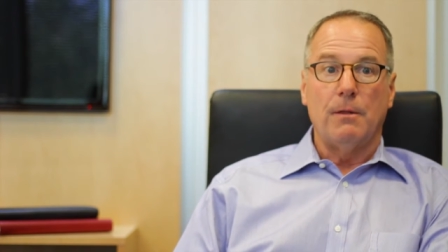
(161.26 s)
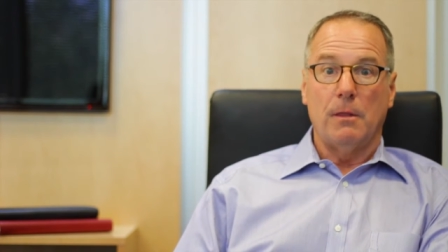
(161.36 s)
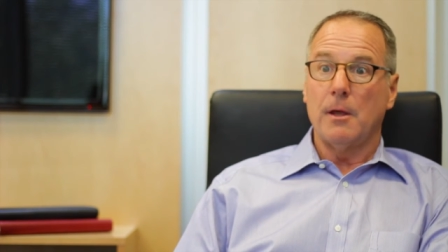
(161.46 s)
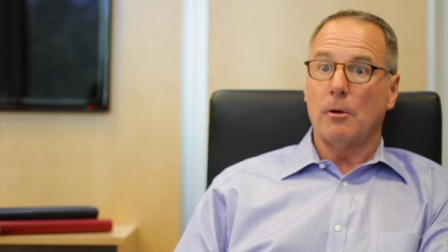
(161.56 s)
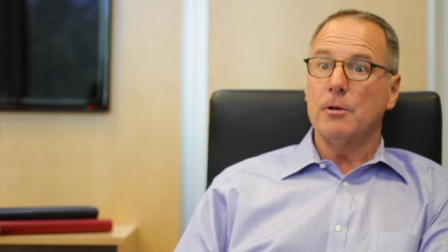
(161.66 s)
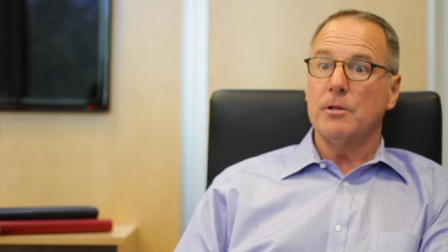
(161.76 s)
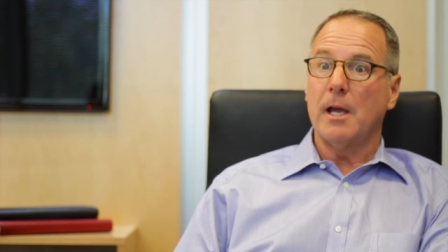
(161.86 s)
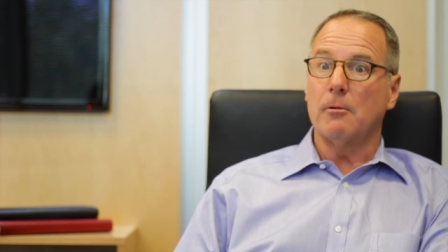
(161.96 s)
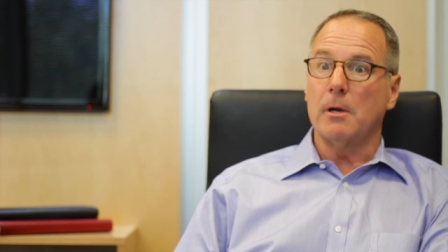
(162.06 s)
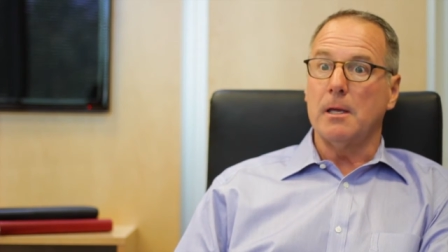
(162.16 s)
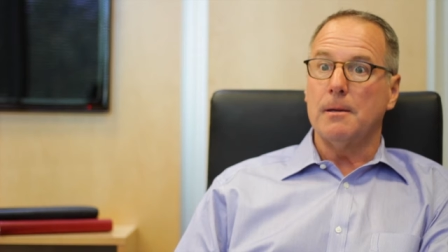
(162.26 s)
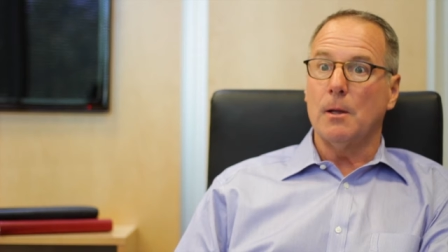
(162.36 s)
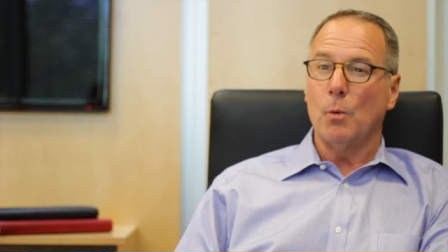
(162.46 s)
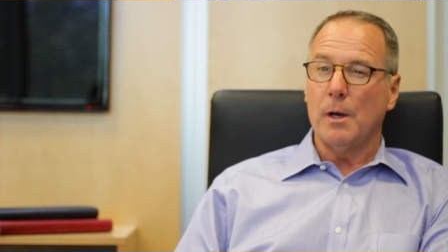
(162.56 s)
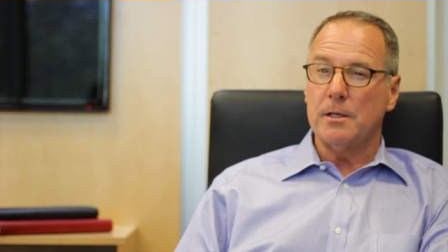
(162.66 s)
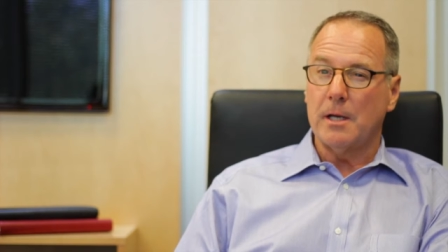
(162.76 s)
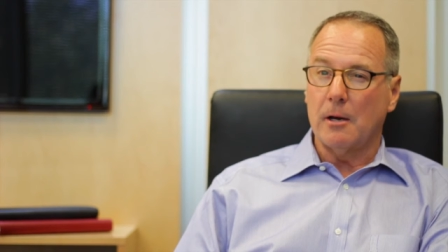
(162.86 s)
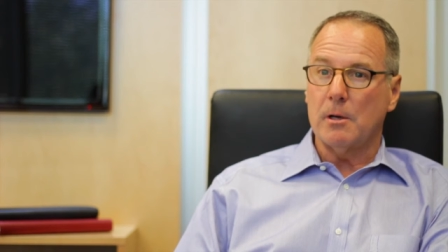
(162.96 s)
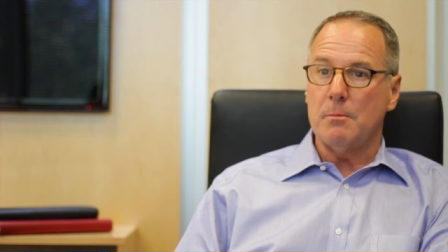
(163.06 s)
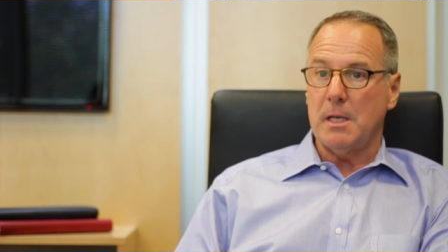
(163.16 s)
their integrity and what
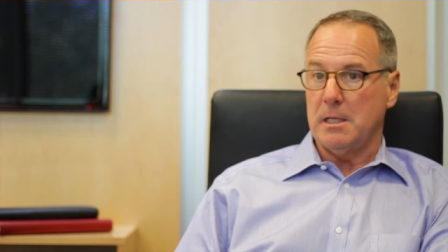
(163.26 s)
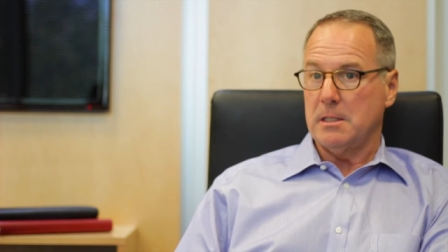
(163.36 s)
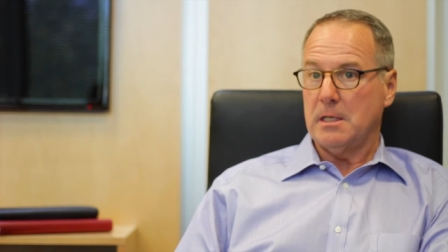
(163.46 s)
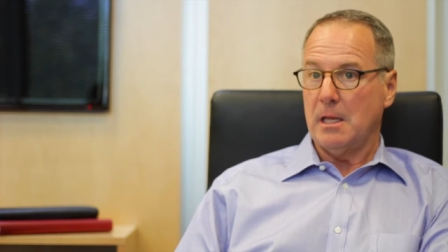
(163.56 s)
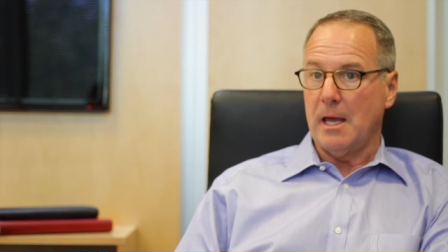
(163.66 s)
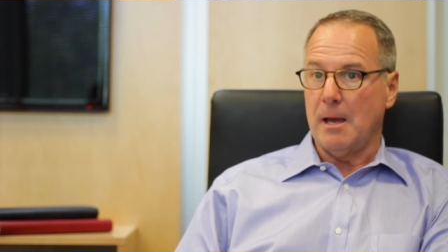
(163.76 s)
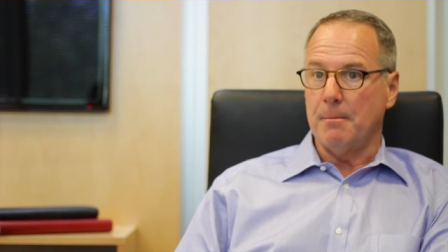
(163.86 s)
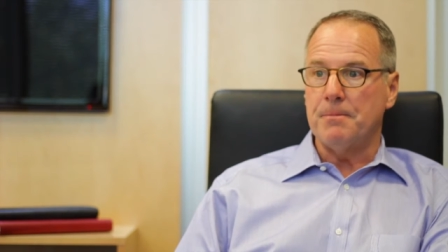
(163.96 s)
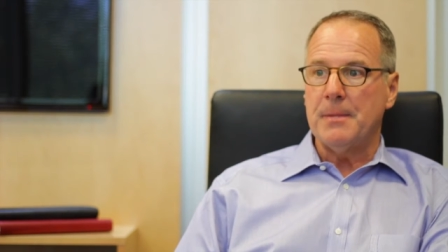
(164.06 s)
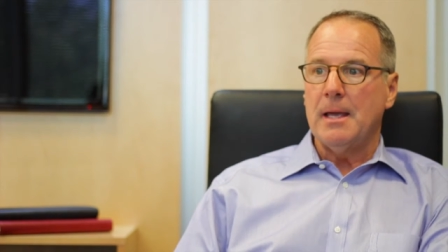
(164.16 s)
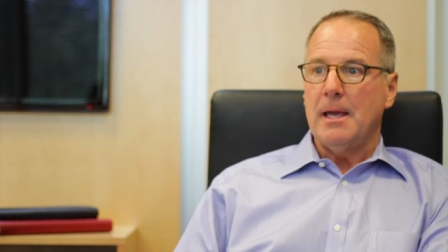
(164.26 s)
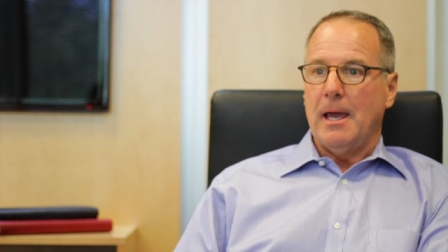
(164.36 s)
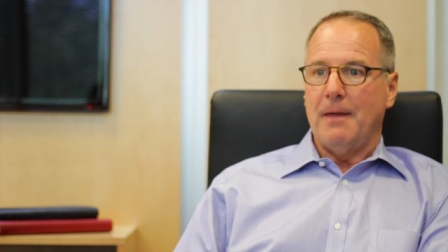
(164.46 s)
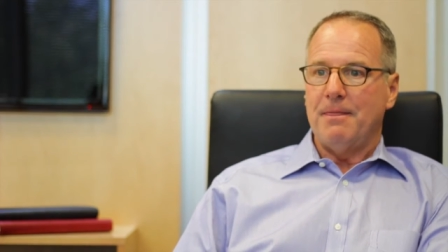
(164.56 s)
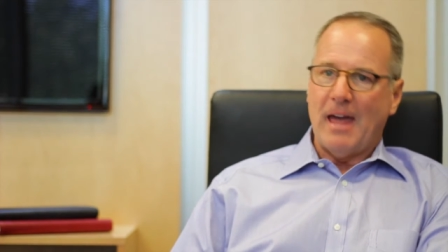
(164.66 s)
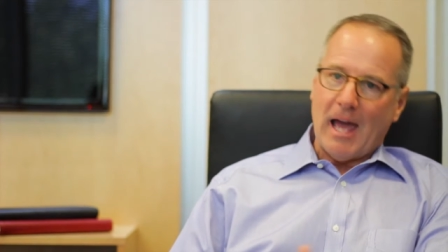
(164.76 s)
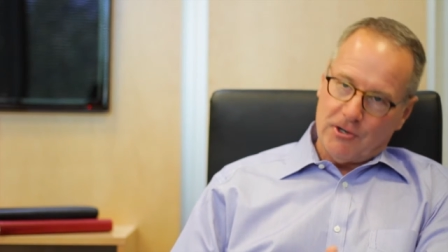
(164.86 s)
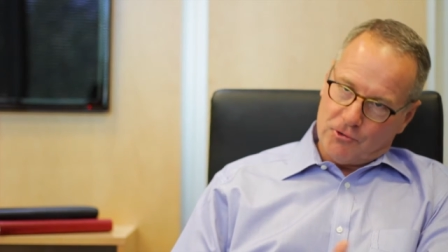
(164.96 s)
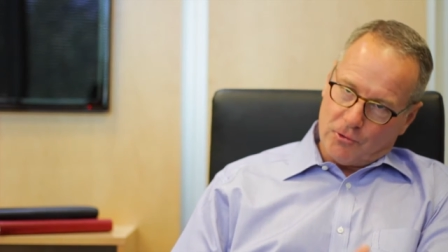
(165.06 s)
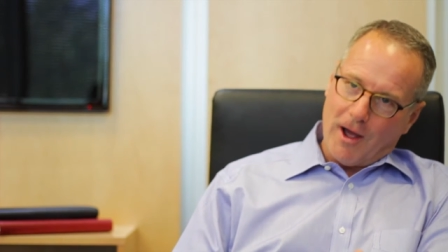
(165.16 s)
integrity means to them and
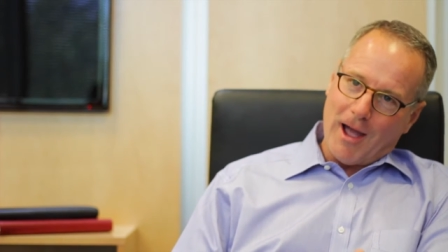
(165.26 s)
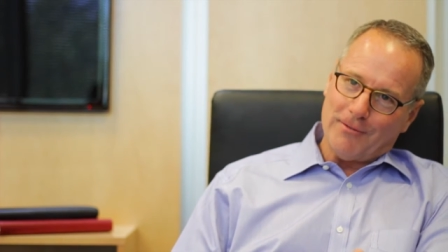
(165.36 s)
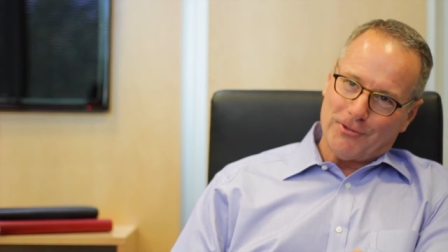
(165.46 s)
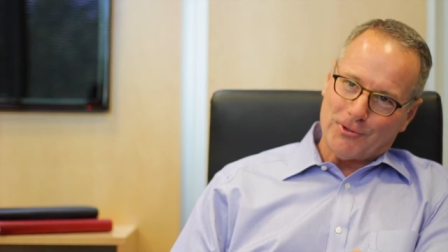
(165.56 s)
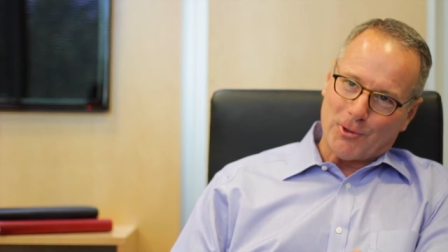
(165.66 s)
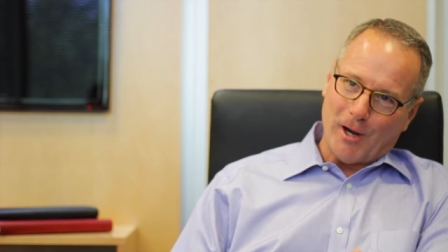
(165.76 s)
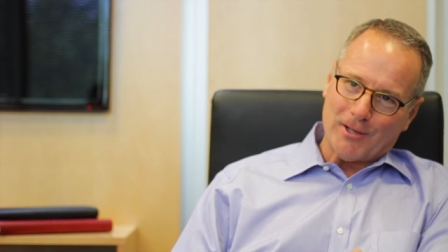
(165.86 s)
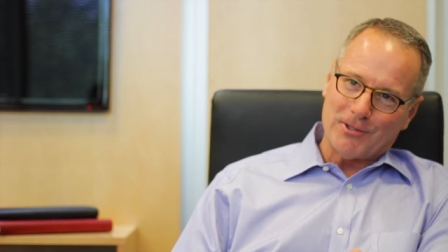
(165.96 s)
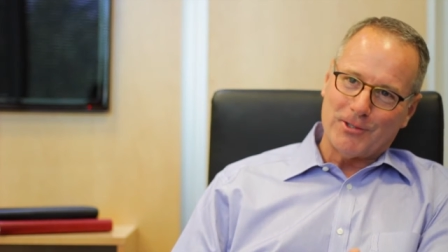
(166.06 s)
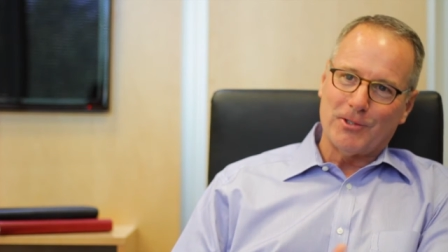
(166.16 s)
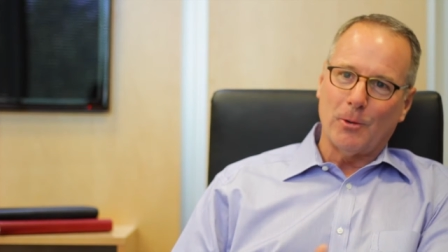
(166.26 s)
that drives trust.